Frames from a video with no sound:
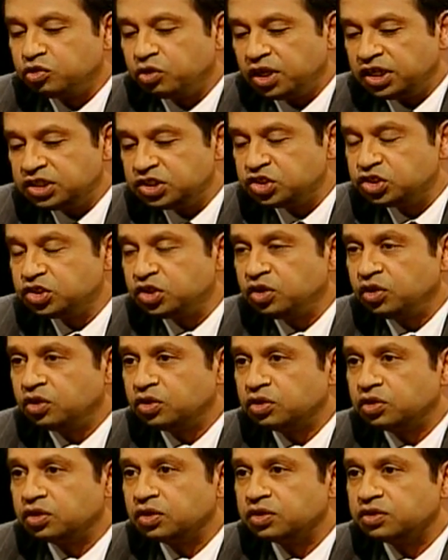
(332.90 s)
to
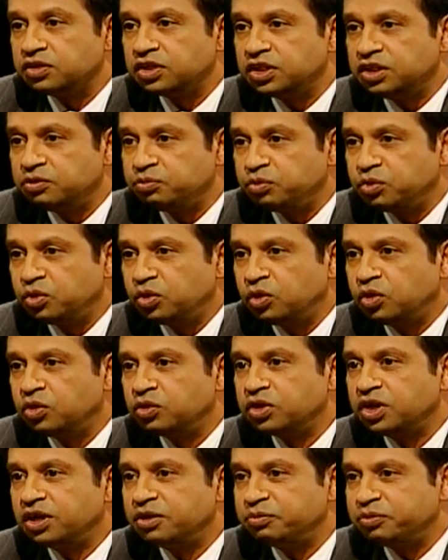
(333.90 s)
ensure that the
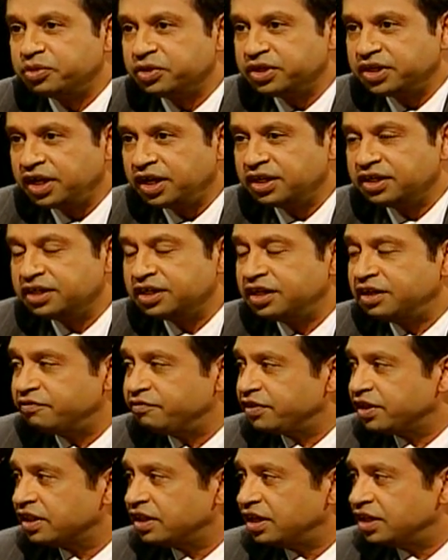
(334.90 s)
poor are protected.
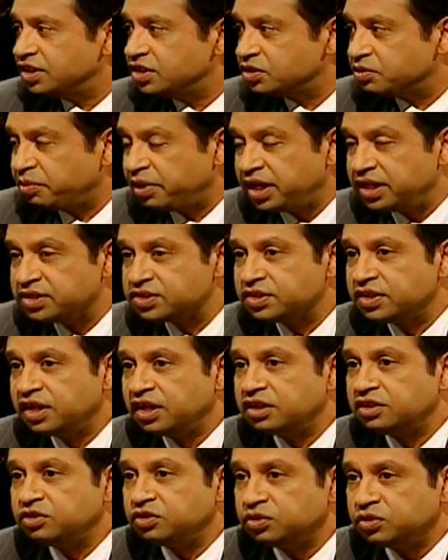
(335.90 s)
In fact, there is space
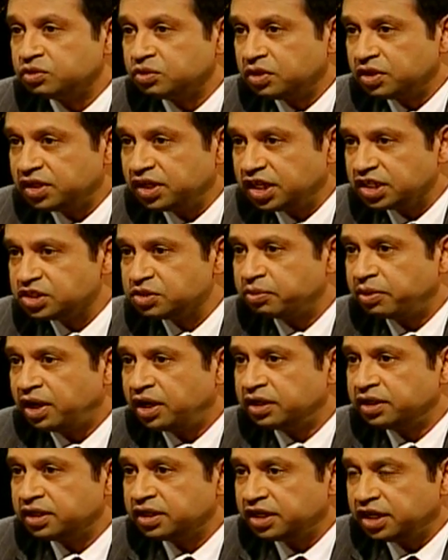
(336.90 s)
there to
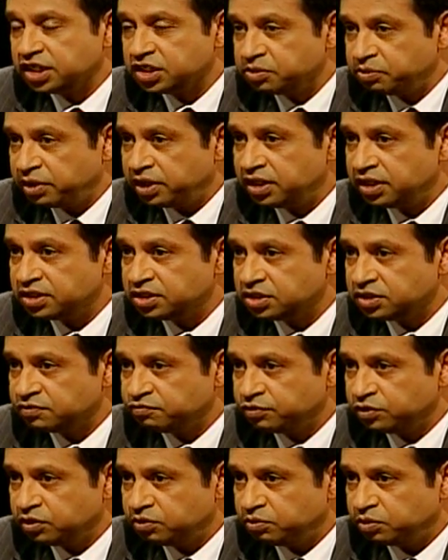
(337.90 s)
expand
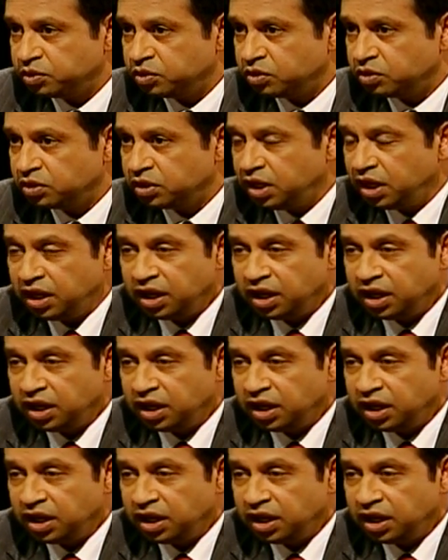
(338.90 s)
expenditures for the poor.